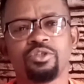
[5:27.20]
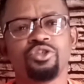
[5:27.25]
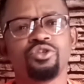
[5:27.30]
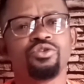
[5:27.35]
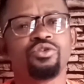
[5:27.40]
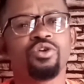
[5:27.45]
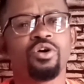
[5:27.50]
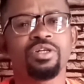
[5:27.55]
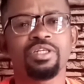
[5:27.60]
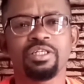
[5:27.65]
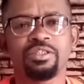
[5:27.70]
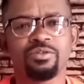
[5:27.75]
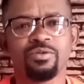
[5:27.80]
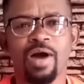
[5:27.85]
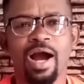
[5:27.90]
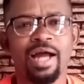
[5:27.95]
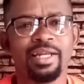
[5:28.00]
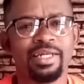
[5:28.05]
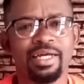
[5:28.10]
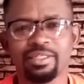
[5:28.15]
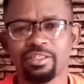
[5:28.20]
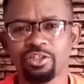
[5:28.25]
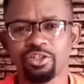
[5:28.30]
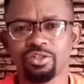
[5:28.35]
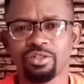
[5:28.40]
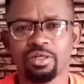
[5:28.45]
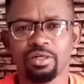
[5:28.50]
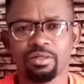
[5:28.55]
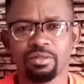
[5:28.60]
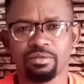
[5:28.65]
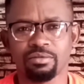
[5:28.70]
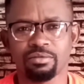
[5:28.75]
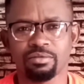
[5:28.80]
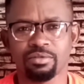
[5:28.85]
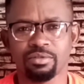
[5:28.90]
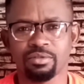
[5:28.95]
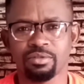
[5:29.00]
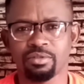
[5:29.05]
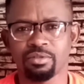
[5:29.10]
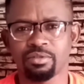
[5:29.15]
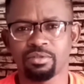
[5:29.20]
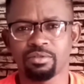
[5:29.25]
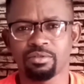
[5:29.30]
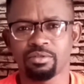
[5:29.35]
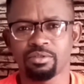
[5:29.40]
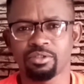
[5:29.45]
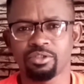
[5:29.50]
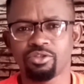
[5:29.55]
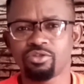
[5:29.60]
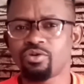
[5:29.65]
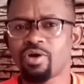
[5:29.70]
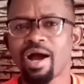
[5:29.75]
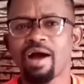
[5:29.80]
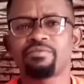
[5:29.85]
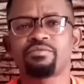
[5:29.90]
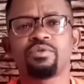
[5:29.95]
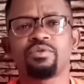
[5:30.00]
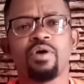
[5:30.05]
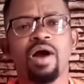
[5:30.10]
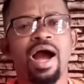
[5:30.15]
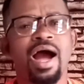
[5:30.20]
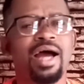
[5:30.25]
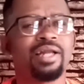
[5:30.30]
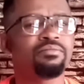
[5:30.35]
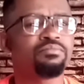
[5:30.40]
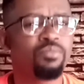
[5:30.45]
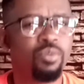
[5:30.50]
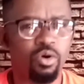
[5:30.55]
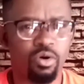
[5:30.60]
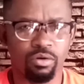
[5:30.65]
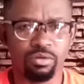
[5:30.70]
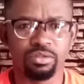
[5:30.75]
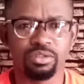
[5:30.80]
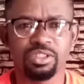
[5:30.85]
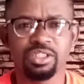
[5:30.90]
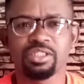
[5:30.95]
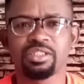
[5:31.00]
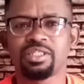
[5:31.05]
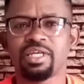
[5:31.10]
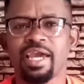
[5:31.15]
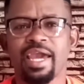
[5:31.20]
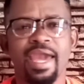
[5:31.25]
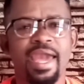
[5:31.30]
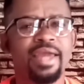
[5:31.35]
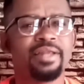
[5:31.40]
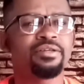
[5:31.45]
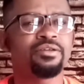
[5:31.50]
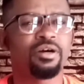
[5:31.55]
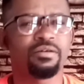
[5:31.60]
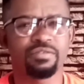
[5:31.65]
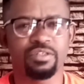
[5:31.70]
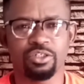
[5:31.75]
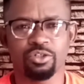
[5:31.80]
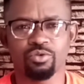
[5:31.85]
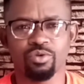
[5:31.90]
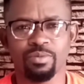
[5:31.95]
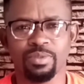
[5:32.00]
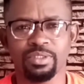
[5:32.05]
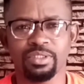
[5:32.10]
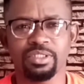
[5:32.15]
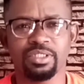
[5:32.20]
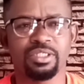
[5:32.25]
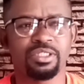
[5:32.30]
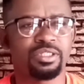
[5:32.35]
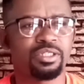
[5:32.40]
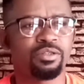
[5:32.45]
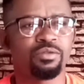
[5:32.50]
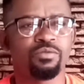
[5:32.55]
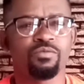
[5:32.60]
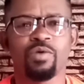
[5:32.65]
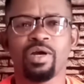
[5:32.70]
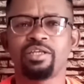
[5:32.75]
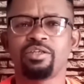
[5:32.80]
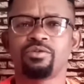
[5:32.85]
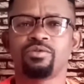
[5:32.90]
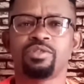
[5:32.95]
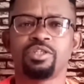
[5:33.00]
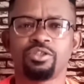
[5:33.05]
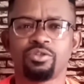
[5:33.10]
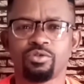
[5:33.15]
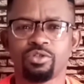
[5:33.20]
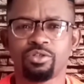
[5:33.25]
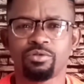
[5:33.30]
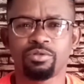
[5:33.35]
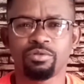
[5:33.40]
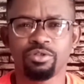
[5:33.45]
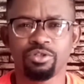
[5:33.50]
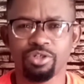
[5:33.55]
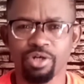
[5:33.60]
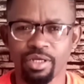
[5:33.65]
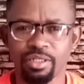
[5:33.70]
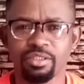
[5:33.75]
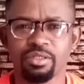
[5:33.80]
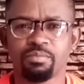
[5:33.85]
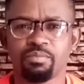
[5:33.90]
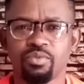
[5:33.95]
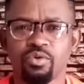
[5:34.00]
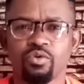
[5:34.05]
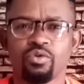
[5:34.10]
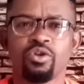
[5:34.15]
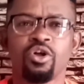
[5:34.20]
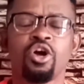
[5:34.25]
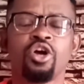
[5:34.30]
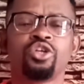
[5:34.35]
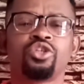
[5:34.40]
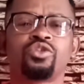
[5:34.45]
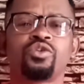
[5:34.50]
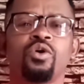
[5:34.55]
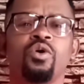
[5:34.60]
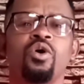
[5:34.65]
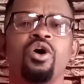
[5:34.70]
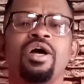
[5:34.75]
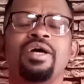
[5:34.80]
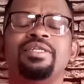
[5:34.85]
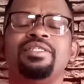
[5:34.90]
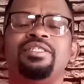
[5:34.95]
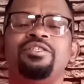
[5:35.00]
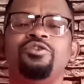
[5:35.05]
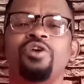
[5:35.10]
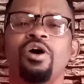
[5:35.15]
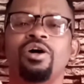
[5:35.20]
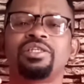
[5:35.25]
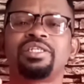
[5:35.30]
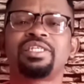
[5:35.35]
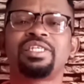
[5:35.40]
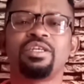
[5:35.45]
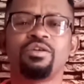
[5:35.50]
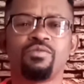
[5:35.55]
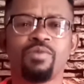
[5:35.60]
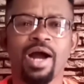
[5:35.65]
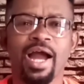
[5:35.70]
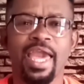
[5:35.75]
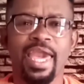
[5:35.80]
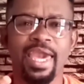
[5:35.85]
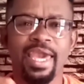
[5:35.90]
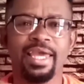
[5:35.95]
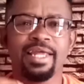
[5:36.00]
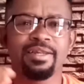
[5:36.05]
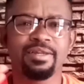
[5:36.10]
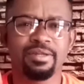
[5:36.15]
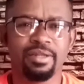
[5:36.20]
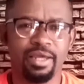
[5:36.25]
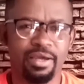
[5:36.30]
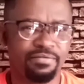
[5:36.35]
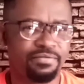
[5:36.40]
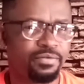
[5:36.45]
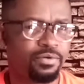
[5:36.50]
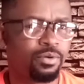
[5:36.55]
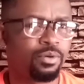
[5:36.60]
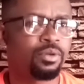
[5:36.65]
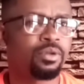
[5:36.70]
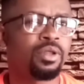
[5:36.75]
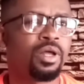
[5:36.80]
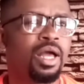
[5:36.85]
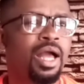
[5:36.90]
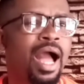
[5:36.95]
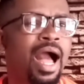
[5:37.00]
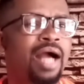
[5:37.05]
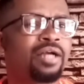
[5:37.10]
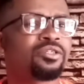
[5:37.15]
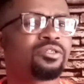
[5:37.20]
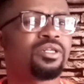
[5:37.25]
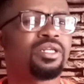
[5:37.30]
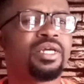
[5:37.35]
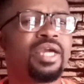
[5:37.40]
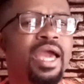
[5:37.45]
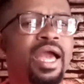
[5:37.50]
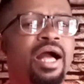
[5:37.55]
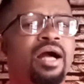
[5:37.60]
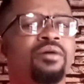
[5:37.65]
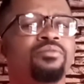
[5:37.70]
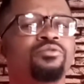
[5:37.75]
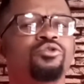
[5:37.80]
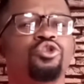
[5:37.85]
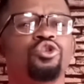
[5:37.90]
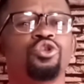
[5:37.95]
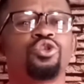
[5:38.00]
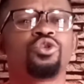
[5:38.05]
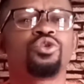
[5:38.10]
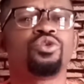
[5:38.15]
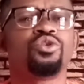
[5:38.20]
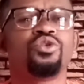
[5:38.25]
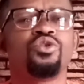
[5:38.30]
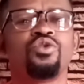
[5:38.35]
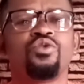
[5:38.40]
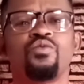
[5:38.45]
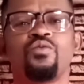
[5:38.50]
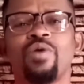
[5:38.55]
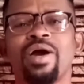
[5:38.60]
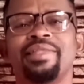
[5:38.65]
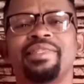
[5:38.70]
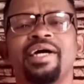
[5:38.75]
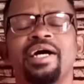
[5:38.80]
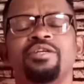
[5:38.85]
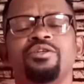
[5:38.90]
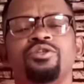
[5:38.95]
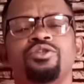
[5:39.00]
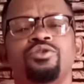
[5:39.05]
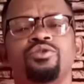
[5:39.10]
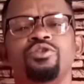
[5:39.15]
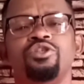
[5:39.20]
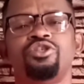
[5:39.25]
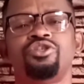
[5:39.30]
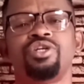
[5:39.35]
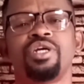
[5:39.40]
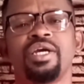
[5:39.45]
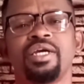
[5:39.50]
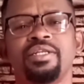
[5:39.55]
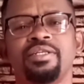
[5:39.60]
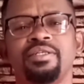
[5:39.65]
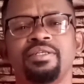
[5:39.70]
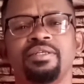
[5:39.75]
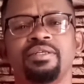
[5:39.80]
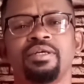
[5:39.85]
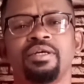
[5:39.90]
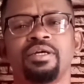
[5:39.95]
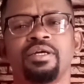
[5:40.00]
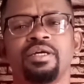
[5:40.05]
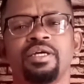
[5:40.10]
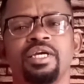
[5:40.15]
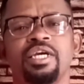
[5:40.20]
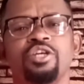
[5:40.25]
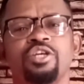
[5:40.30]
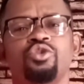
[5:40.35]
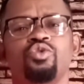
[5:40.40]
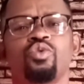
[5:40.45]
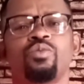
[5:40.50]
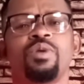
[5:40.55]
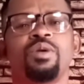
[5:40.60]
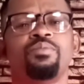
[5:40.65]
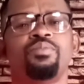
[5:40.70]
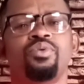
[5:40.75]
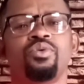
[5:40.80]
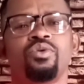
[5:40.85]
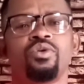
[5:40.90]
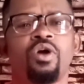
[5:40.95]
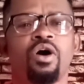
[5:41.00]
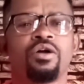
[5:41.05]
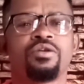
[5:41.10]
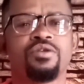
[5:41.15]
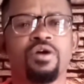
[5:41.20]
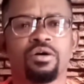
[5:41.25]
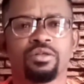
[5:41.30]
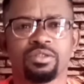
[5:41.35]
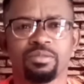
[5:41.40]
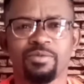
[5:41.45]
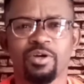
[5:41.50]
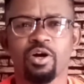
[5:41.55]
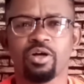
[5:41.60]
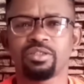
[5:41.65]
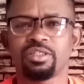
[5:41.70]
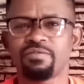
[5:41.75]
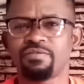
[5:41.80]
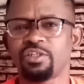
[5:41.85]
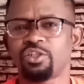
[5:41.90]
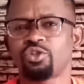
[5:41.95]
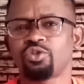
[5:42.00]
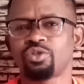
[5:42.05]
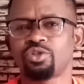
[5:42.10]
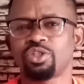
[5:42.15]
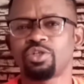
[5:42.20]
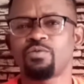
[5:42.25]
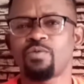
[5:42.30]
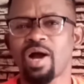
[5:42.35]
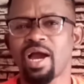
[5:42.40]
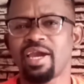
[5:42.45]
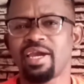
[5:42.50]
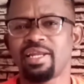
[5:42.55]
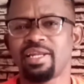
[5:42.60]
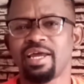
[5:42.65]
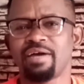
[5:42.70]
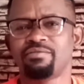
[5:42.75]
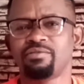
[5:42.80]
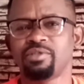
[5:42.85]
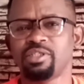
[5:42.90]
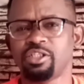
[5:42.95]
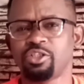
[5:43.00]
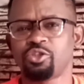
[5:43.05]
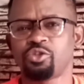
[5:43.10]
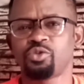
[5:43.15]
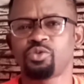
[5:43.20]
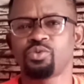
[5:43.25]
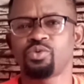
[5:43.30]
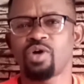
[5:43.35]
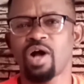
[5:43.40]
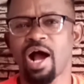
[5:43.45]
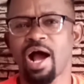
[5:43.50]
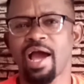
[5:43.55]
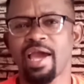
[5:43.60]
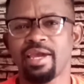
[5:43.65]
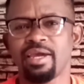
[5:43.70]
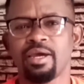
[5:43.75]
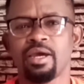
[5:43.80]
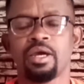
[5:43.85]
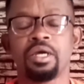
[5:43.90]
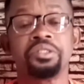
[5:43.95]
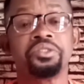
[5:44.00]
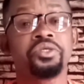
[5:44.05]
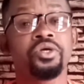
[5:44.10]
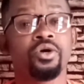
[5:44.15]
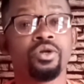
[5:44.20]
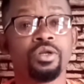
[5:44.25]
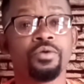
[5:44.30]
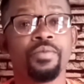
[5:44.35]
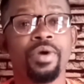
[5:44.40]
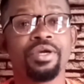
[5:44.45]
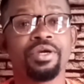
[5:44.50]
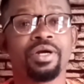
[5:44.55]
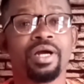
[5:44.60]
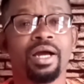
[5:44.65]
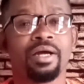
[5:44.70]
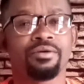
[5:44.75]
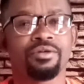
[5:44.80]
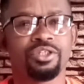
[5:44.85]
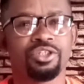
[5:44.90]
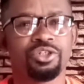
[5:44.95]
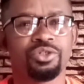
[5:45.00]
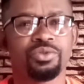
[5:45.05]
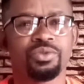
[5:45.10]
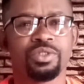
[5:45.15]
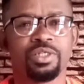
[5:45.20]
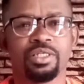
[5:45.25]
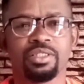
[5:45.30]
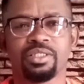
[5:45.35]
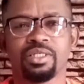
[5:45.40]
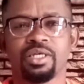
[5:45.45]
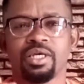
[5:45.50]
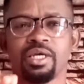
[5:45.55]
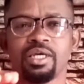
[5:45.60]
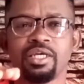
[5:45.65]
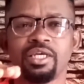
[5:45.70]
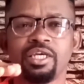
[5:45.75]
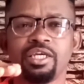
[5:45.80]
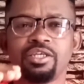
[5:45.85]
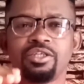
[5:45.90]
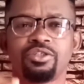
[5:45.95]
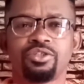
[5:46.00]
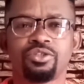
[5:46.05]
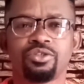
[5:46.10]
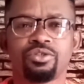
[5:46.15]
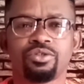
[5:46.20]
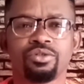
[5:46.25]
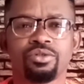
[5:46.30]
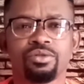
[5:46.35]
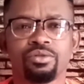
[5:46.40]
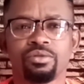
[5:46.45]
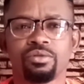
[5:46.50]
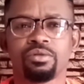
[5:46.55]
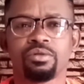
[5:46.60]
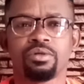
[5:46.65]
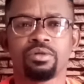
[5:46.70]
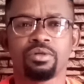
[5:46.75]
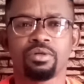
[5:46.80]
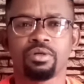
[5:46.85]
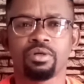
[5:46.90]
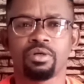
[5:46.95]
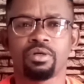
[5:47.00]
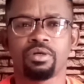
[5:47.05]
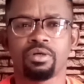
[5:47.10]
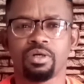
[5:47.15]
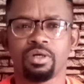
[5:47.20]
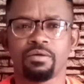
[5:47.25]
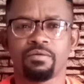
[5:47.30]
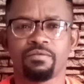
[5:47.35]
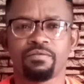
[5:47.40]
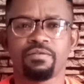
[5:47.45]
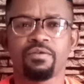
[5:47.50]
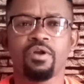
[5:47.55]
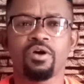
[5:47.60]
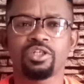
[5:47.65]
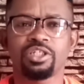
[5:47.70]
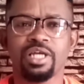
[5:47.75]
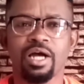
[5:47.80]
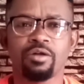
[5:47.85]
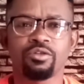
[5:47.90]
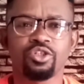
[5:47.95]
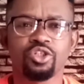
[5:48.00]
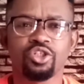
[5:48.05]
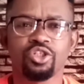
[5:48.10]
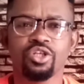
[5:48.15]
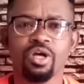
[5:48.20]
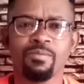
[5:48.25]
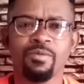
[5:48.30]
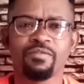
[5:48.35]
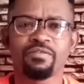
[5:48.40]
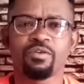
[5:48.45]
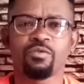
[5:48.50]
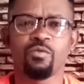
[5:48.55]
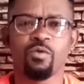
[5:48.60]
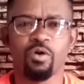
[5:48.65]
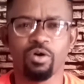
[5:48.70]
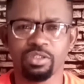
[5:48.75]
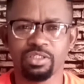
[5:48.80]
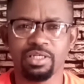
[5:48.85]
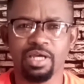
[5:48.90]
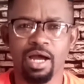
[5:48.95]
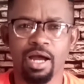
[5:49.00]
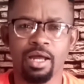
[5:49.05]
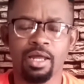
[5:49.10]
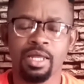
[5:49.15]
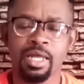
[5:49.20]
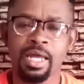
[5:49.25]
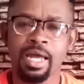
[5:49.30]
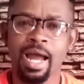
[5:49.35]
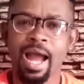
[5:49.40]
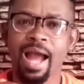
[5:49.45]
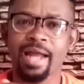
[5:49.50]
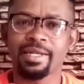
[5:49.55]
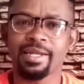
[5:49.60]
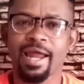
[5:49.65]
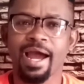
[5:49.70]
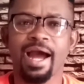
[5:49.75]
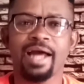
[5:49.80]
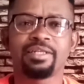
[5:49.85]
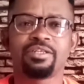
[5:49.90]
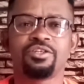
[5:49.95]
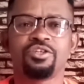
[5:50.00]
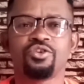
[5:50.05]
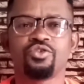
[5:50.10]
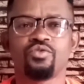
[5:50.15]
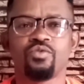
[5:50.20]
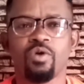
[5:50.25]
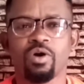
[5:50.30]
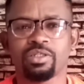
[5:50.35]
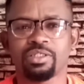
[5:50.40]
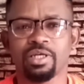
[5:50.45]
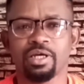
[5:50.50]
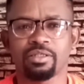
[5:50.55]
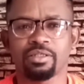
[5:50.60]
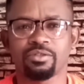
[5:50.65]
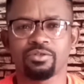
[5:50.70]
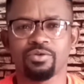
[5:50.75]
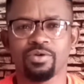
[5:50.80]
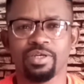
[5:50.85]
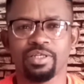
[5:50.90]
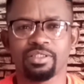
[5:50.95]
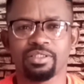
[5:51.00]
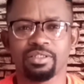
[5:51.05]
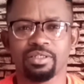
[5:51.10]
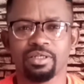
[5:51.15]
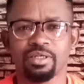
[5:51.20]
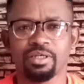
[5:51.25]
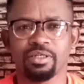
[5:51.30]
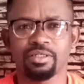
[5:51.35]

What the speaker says: you don't need to add additional. You don't have to add more till the end of the swimming season when you need to drain the pool. So your CYA level actually helps you to know whether you should drain a swimming pool or not. Because if the CYA level is too high, the only way you can reduce it is to flush out some of the water and add new water to it.